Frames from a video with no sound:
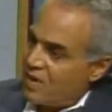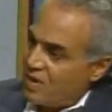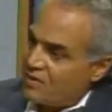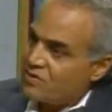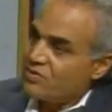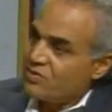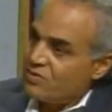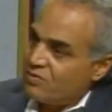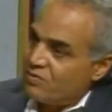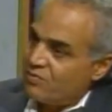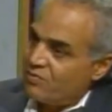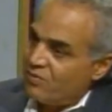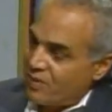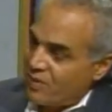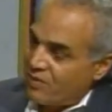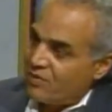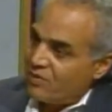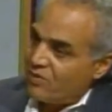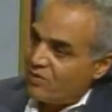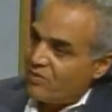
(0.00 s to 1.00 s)
As you
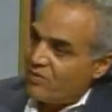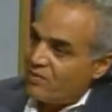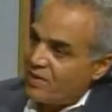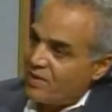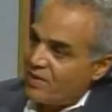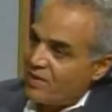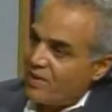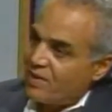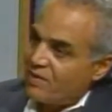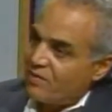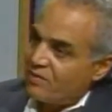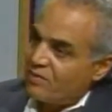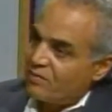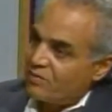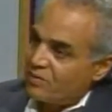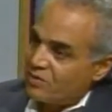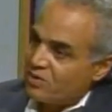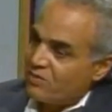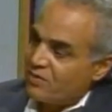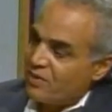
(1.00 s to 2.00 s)
probably know by now, the
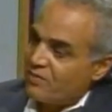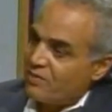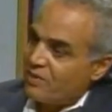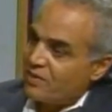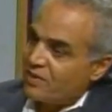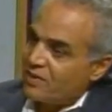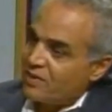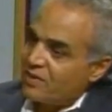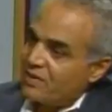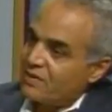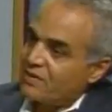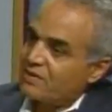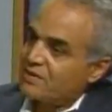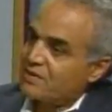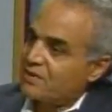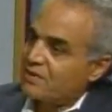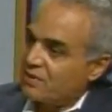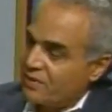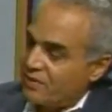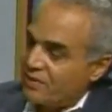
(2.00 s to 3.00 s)
Muslim
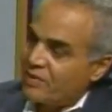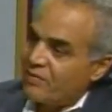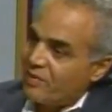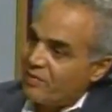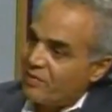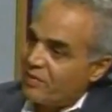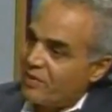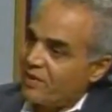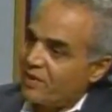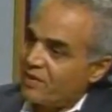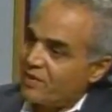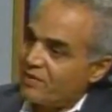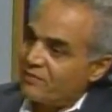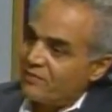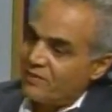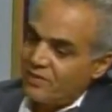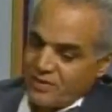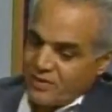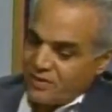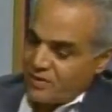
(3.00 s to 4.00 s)
Americans and Arab
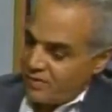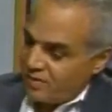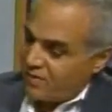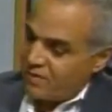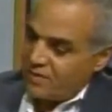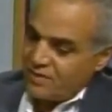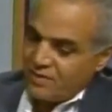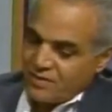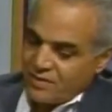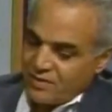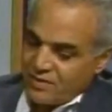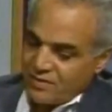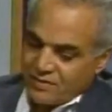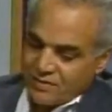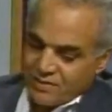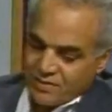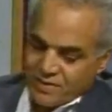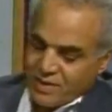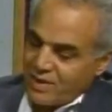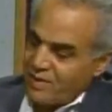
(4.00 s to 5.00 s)
Americans very, you
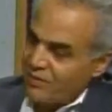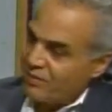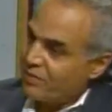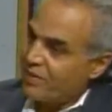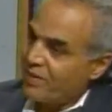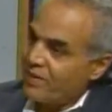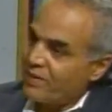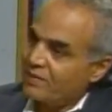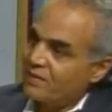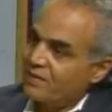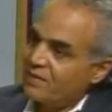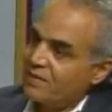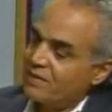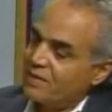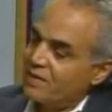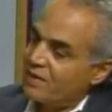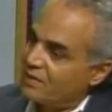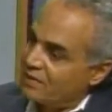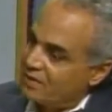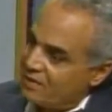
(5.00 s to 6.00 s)
know,
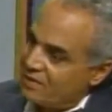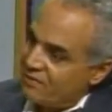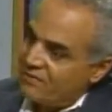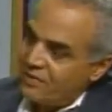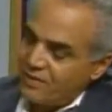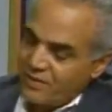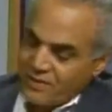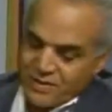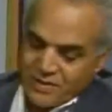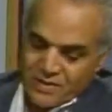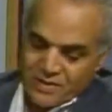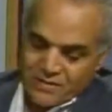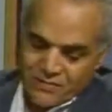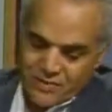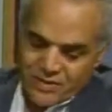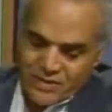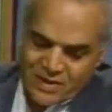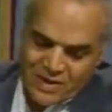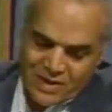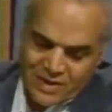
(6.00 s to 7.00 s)
apprehended and
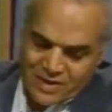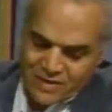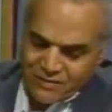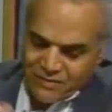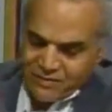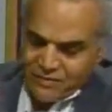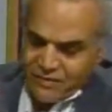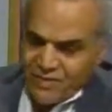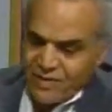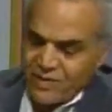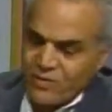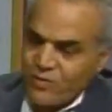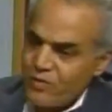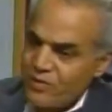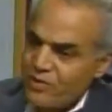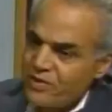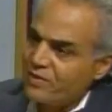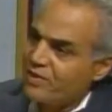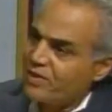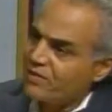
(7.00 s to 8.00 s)
very kind of
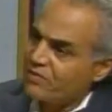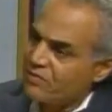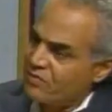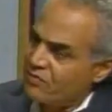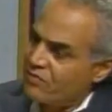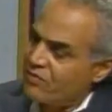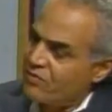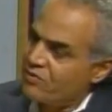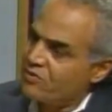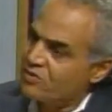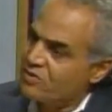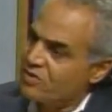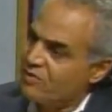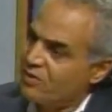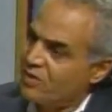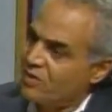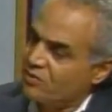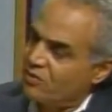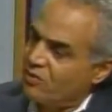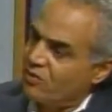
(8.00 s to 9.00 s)
weary and confused
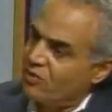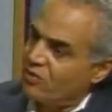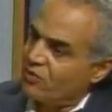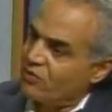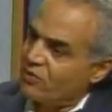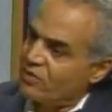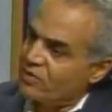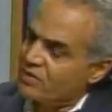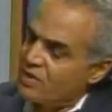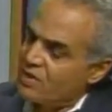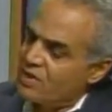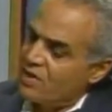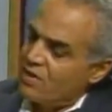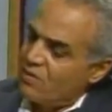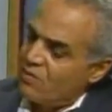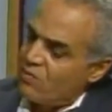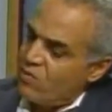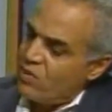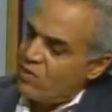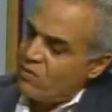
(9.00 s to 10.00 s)
about all this.
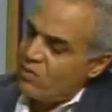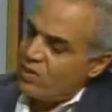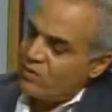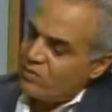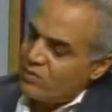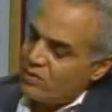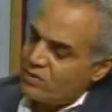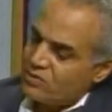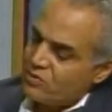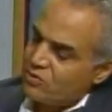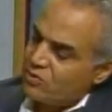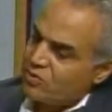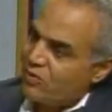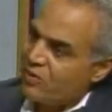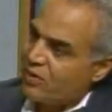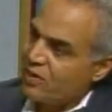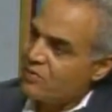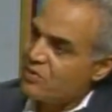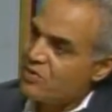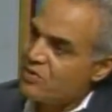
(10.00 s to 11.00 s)
What's your
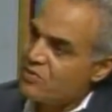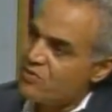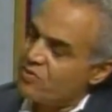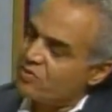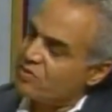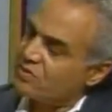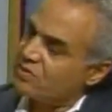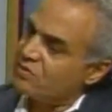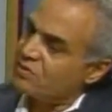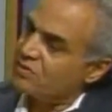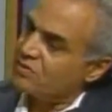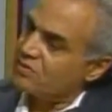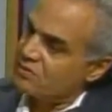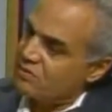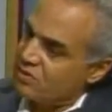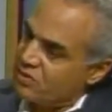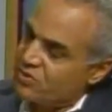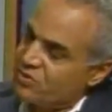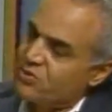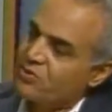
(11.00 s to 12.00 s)
department doing to
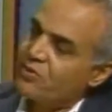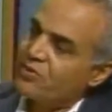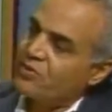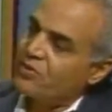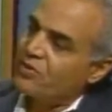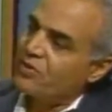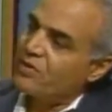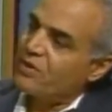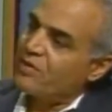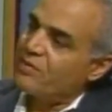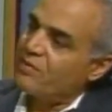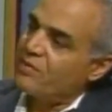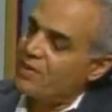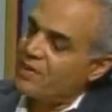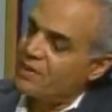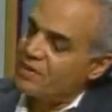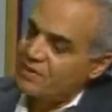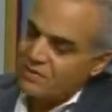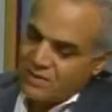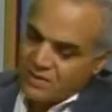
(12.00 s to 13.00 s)
assure them
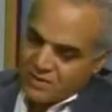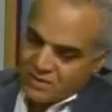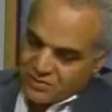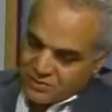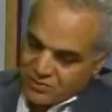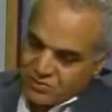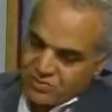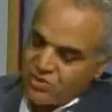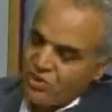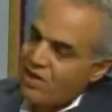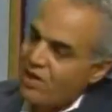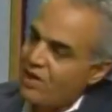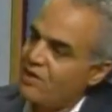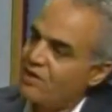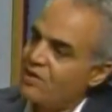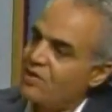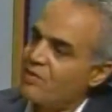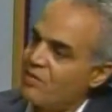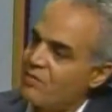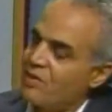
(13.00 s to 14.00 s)
and to
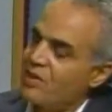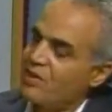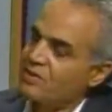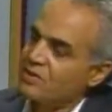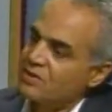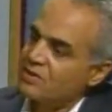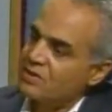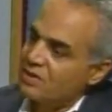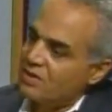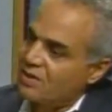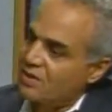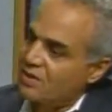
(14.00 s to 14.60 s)
educate them about